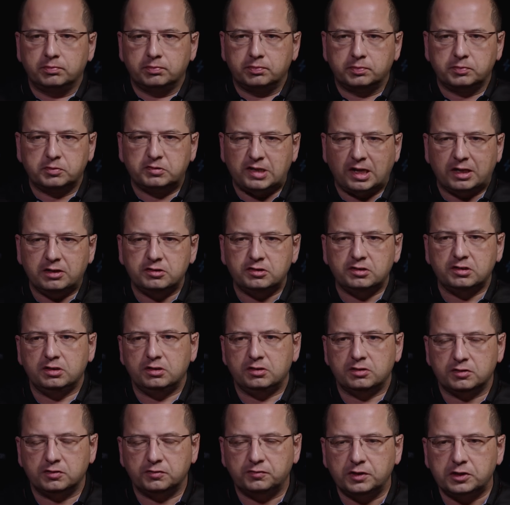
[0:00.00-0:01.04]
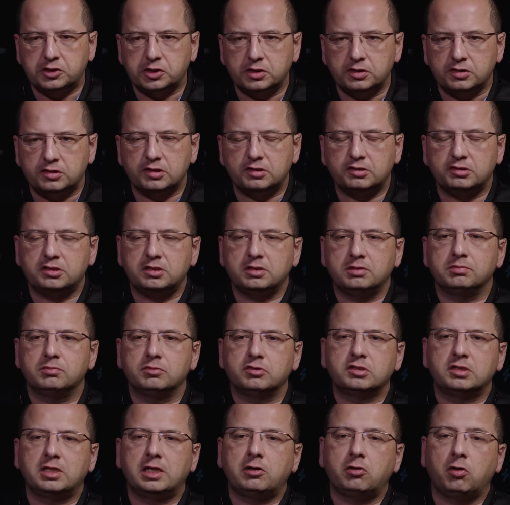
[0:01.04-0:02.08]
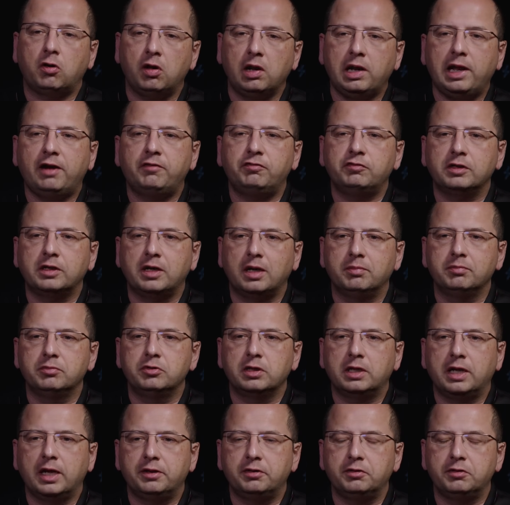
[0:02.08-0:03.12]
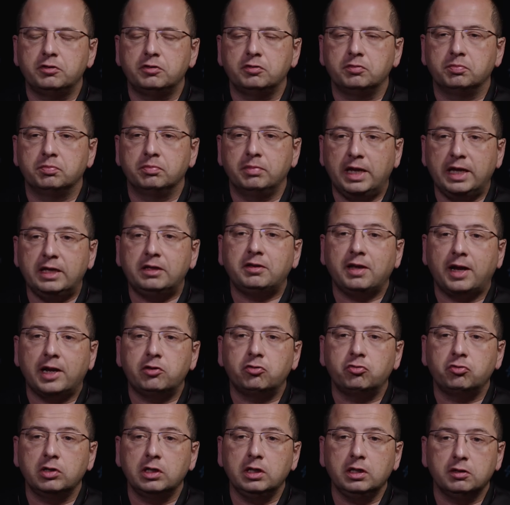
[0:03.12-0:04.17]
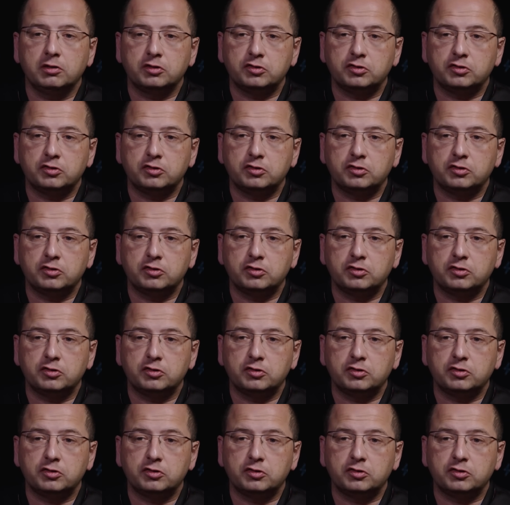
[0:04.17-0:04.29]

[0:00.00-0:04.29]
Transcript: sensors, vision systems that all have to come together to make that real.